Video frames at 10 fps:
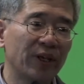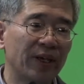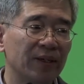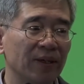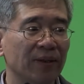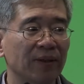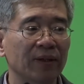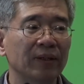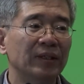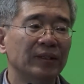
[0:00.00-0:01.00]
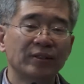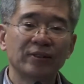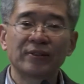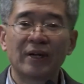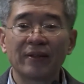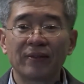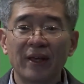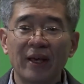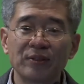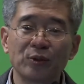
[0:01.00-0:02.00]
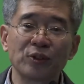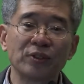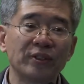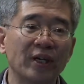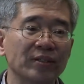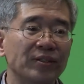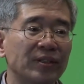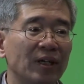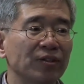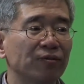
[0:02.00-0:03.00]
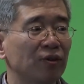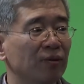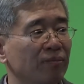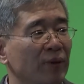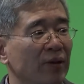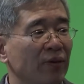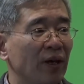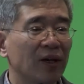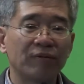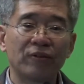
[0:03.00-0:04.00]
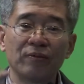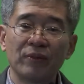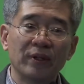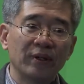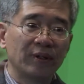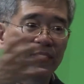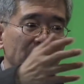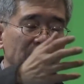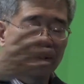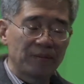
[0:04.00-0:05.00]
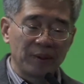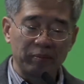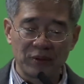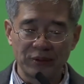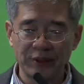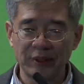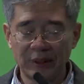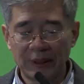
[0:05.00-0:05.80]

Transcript: data, and just like that, social science starts from data from the so people's